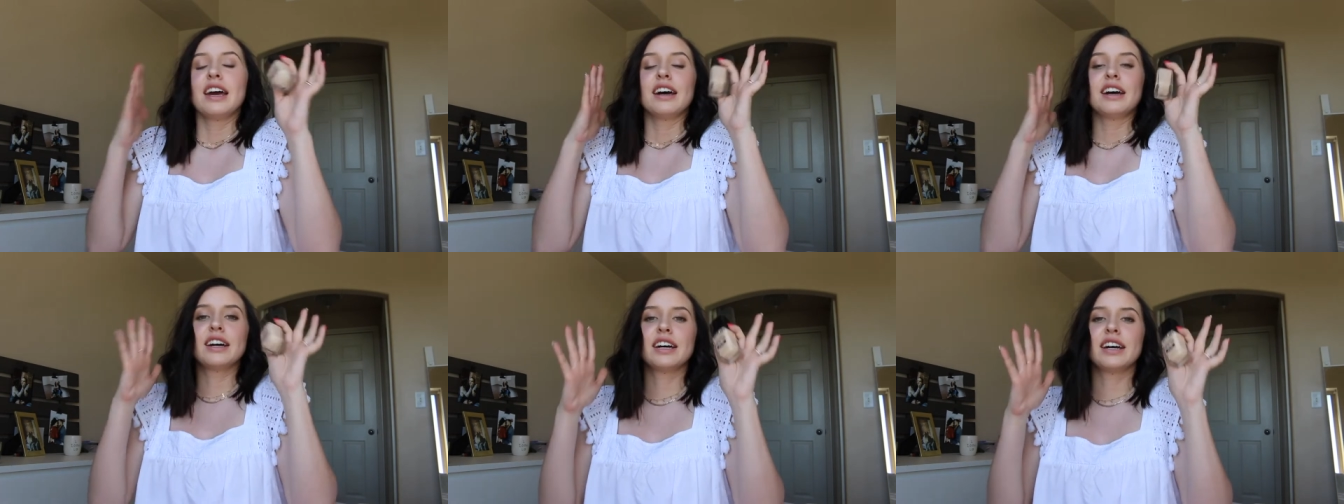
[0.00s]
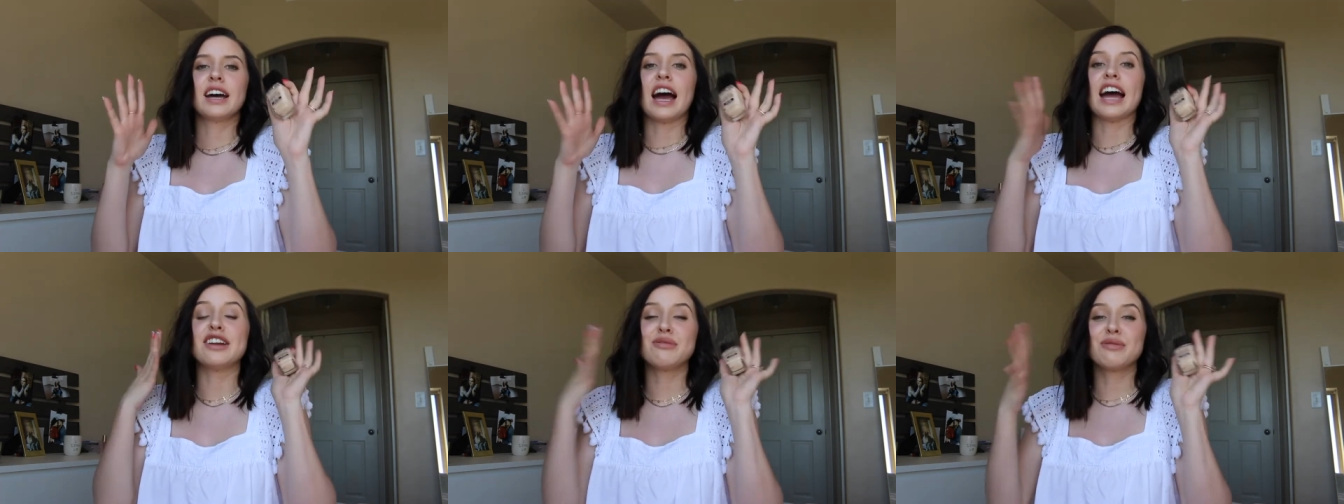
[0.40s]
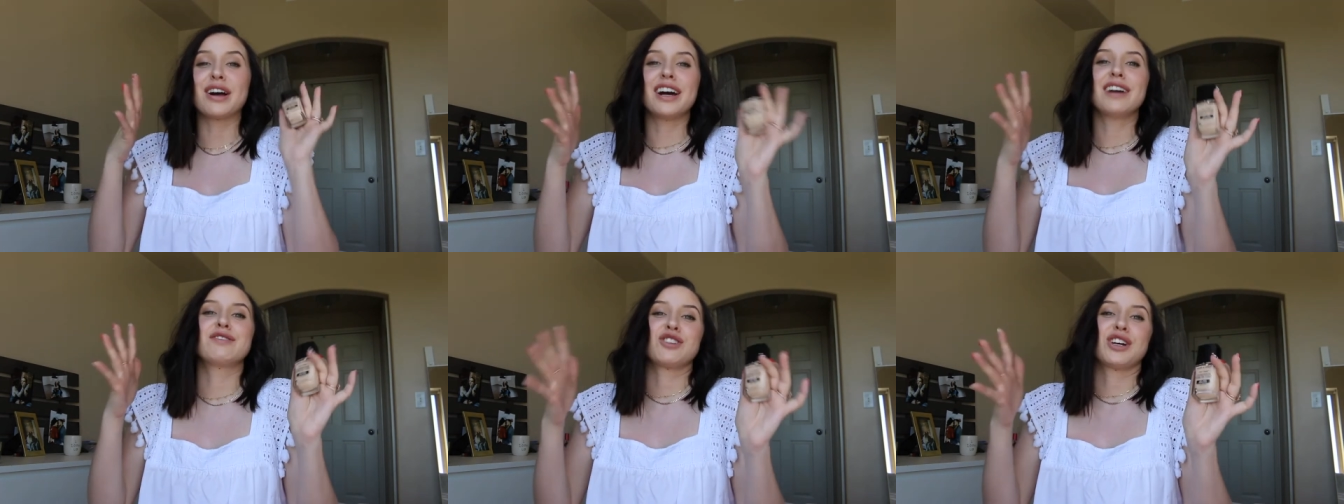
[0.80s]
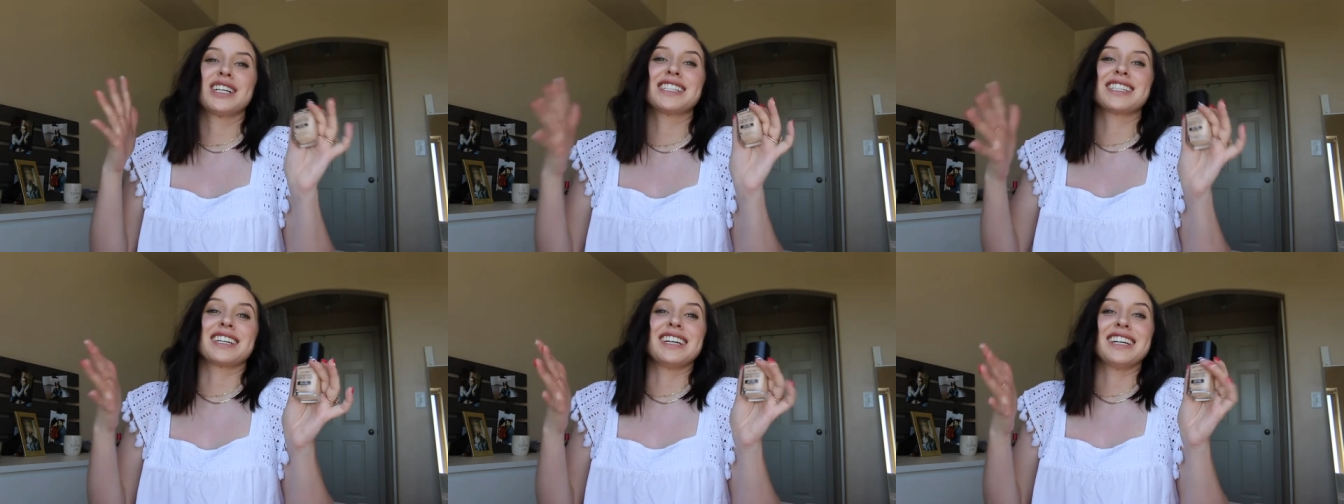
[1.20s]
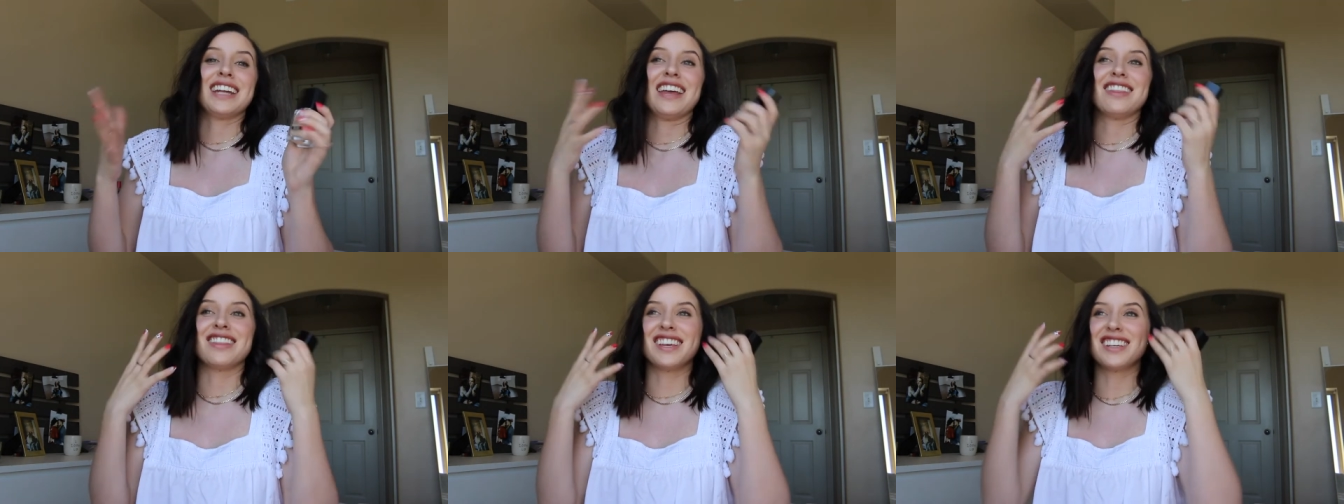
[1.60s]
I do not have dry skin,
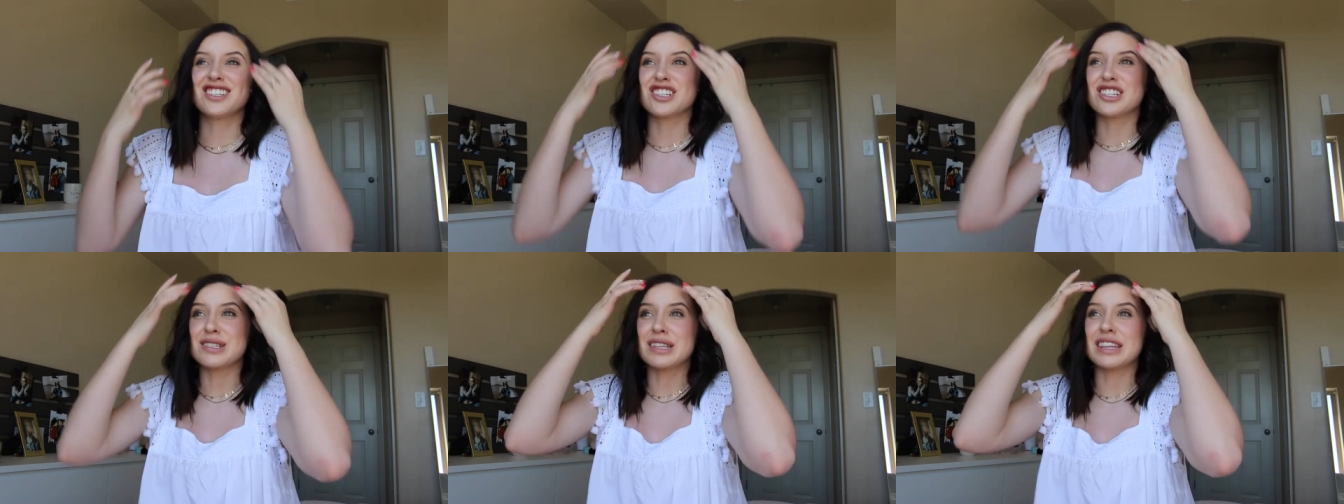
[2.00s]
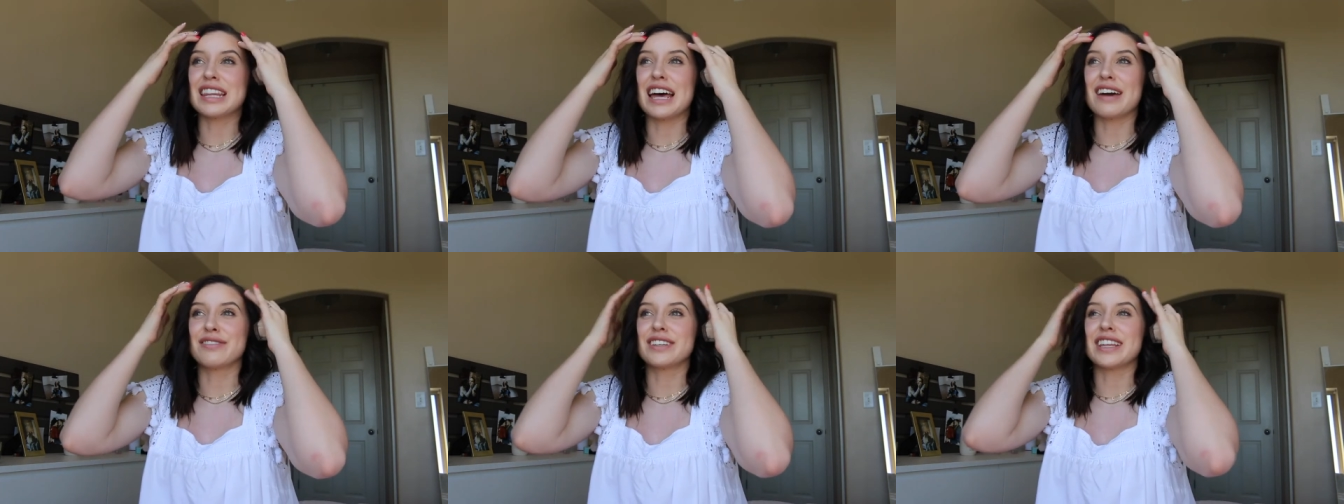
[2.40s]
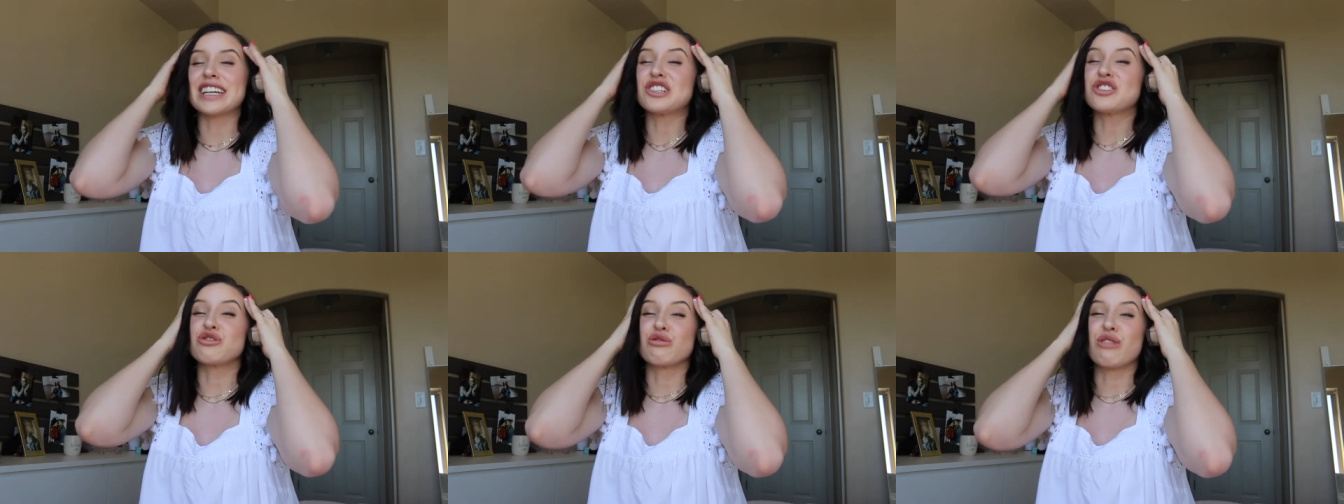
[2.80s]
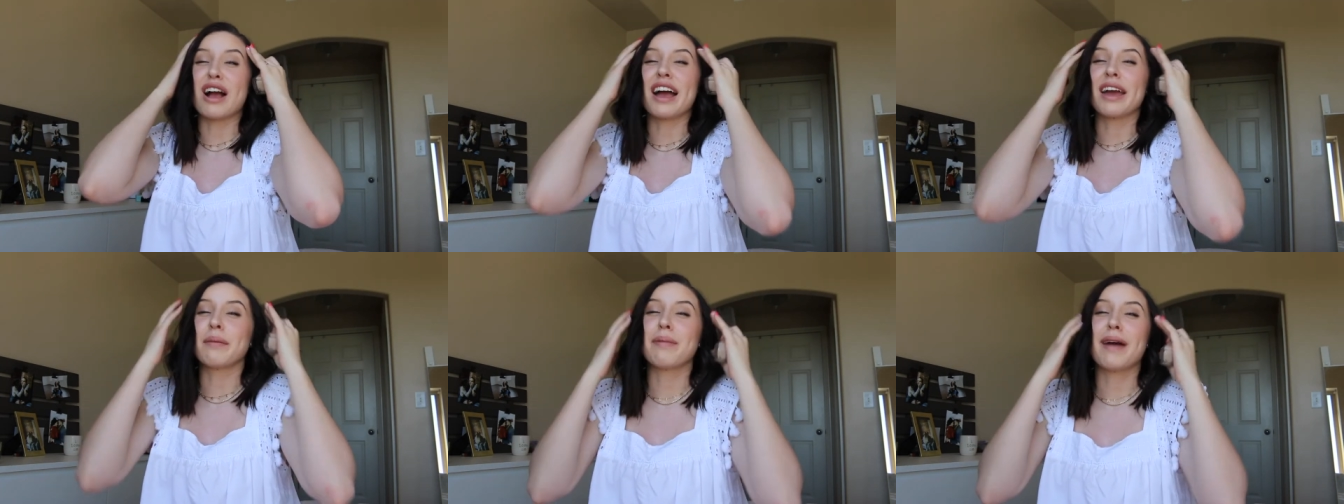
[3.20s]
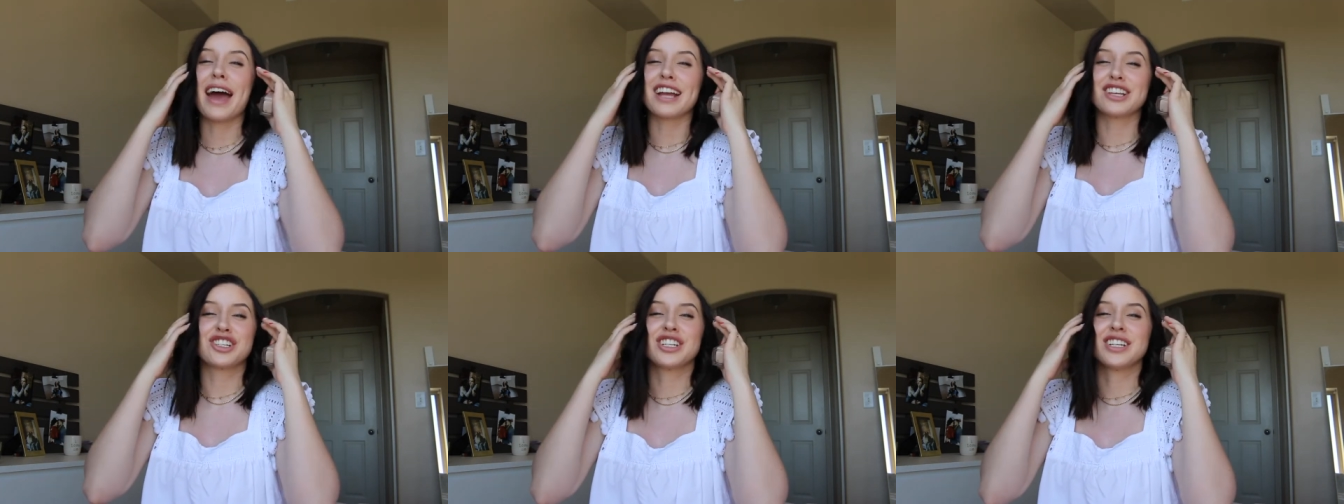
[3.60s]
and this just left like dry,
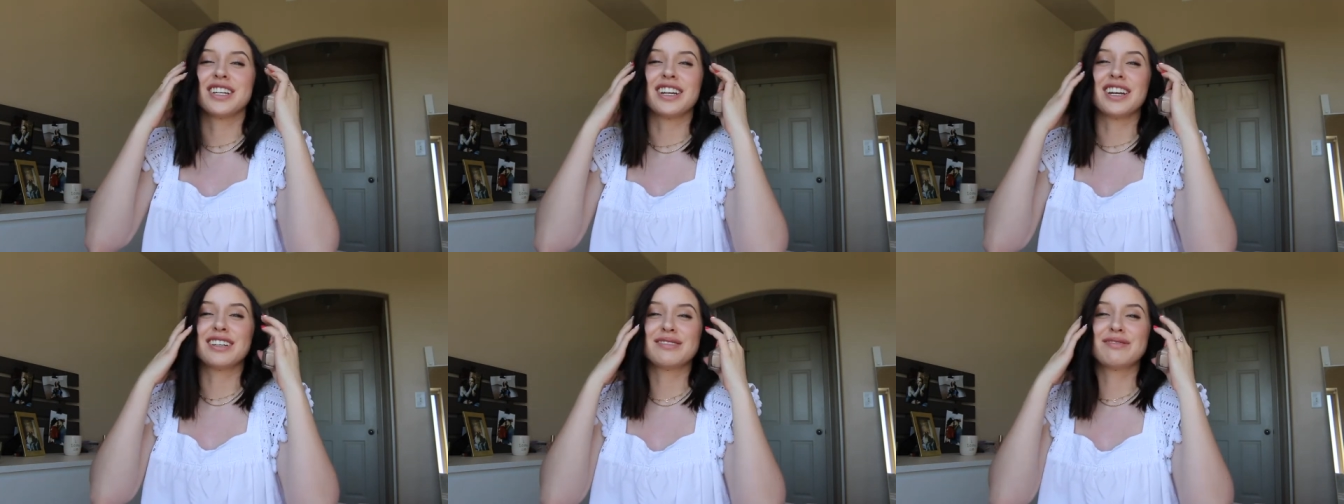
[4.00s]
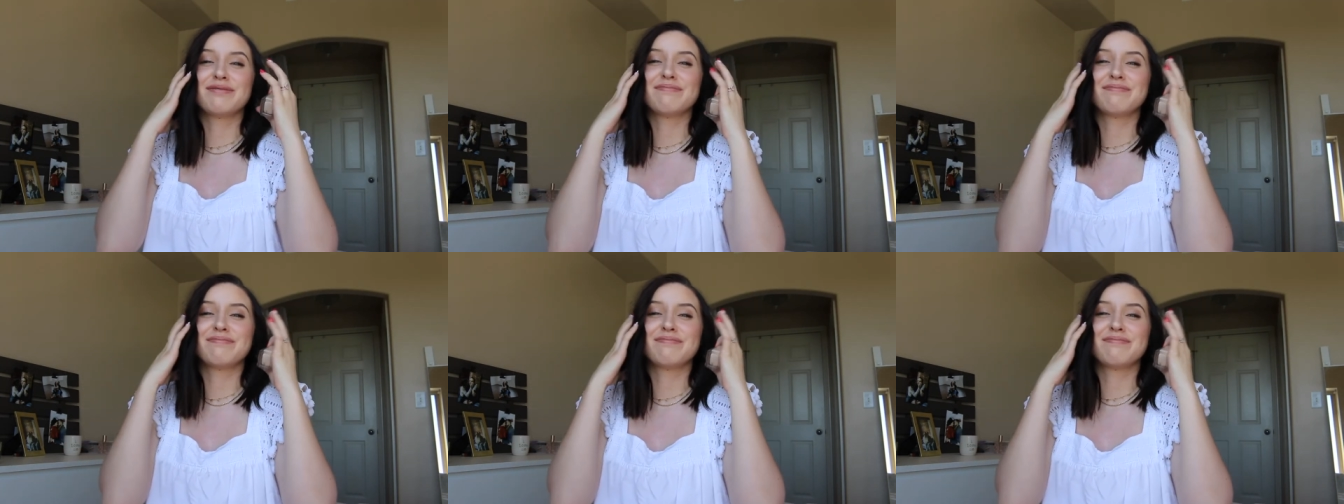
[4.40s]
patchy